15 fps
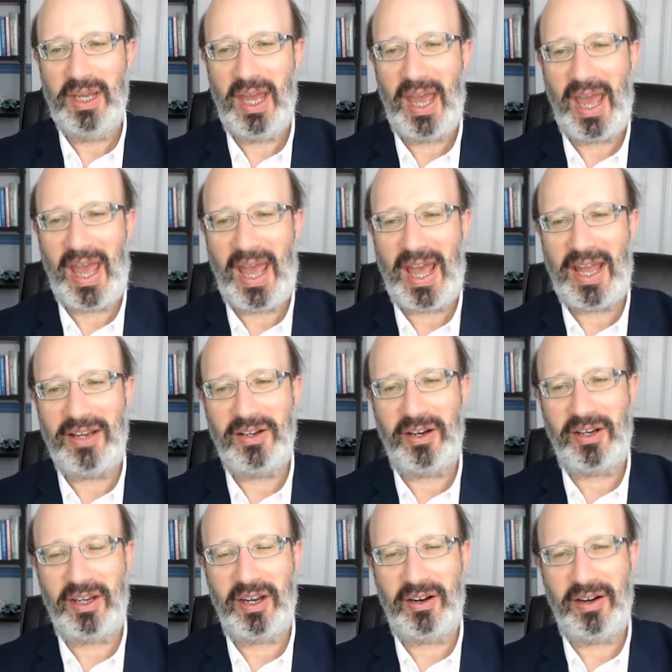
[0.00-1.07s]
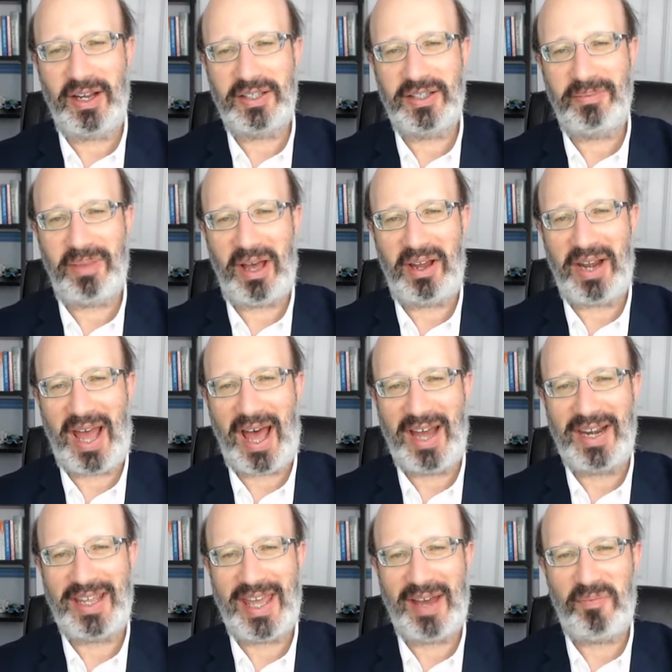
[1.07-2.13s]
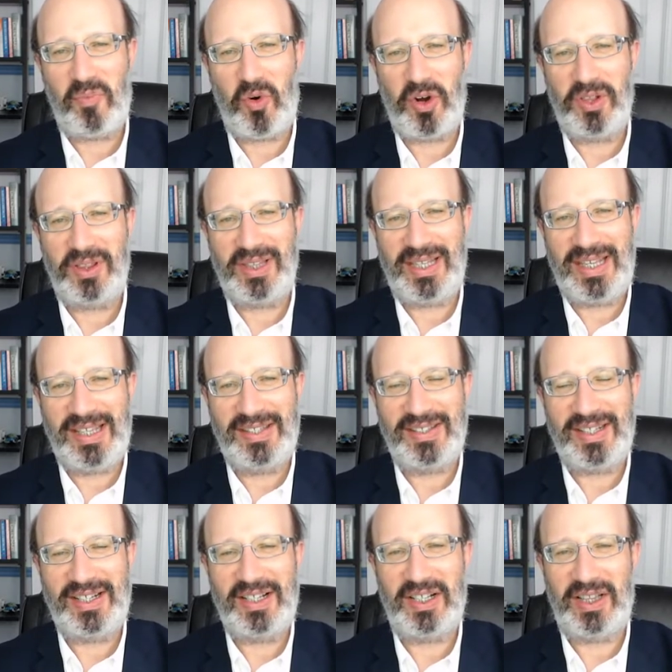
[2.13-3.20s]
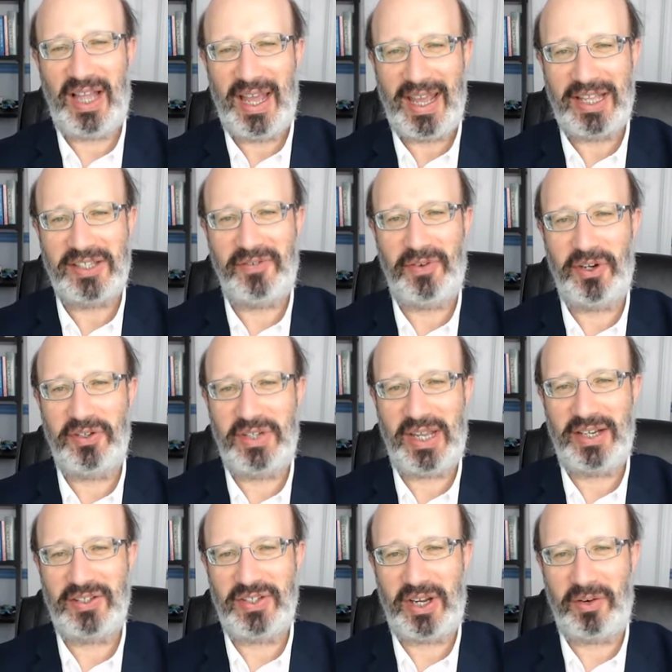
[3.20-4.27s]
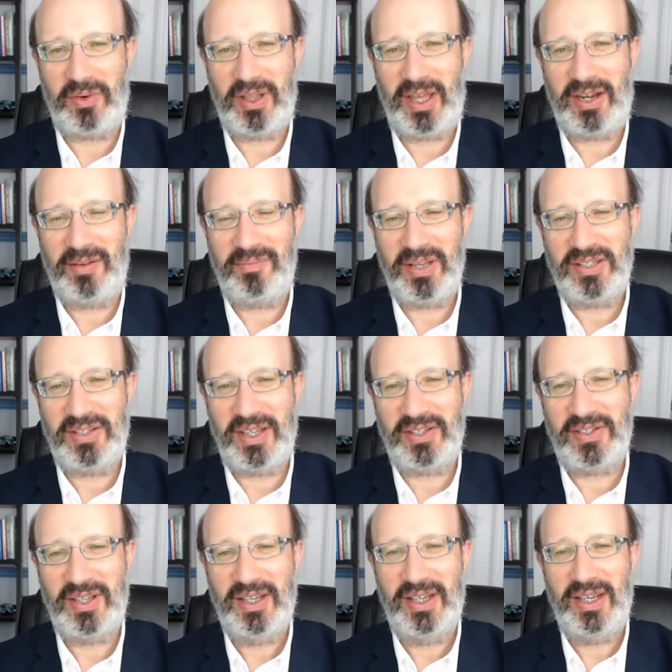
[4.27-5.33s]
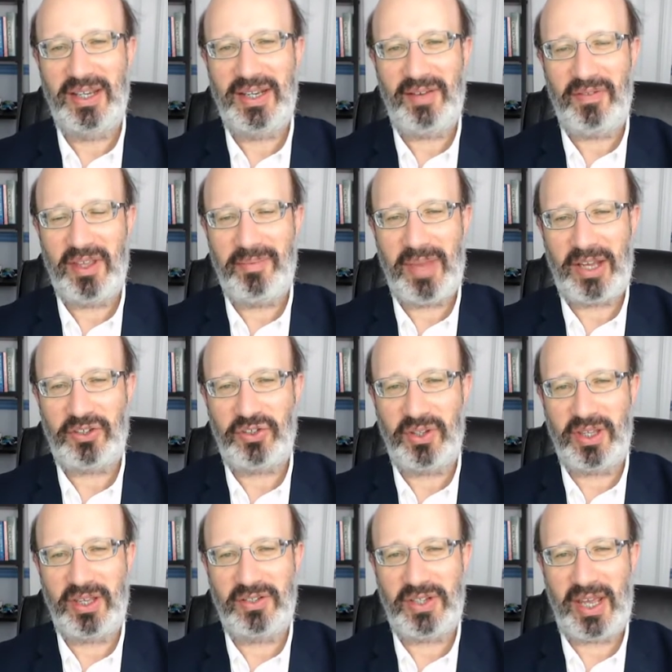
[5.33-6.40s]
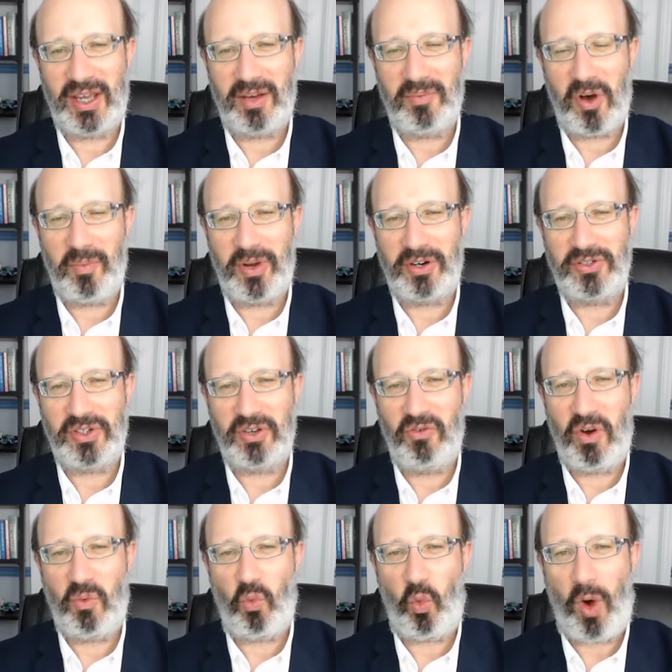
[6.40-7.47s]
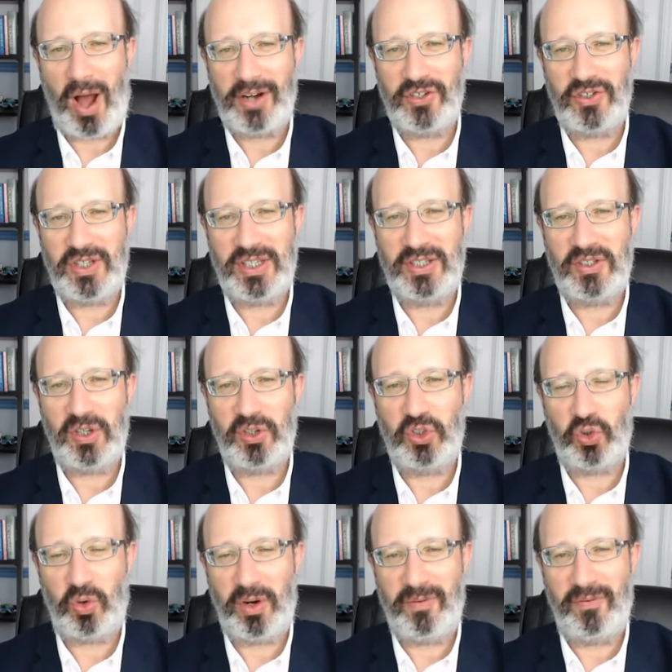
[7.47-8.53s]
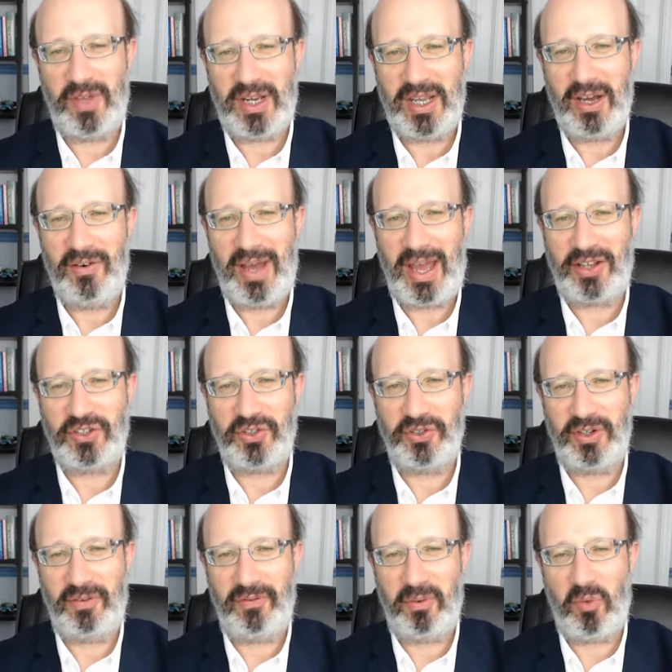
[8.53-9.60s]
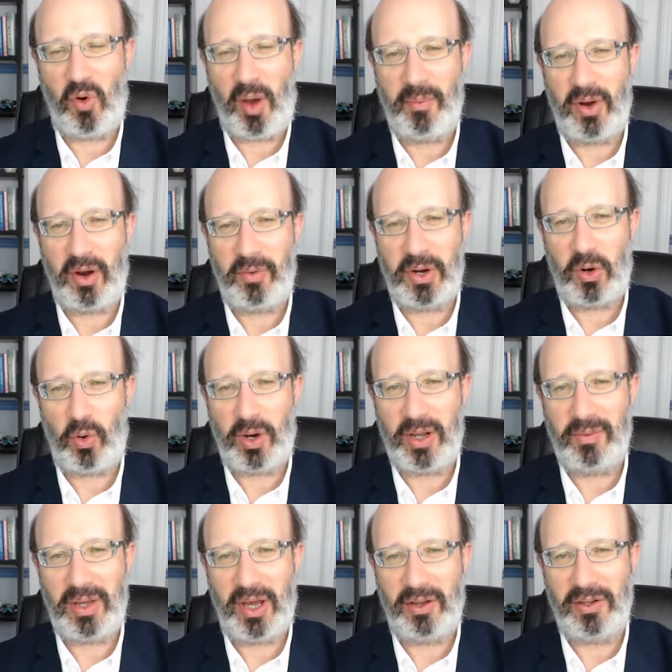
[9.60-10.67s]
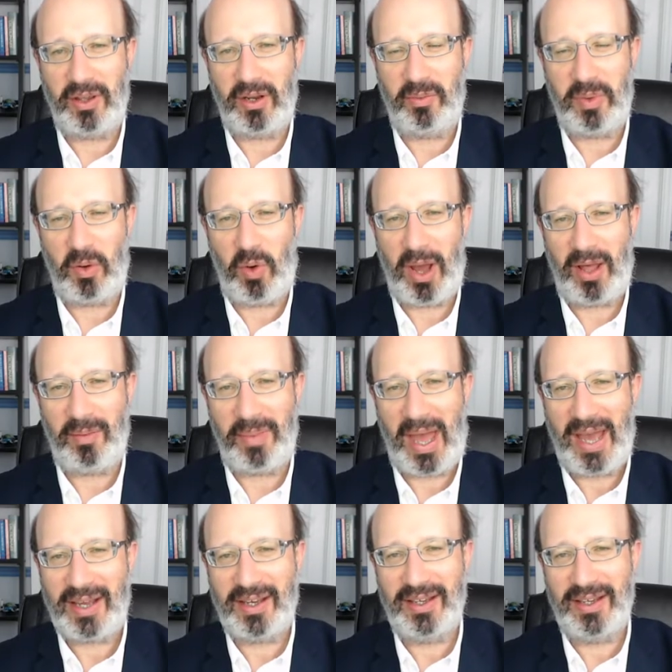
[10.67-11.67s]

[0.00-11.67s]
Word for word: and you're curious about how to get more leads and clients for your data center related business, definitely make sure that you take a moment or two and watch this short video excerpted from a webinar recording we held a little bit while back.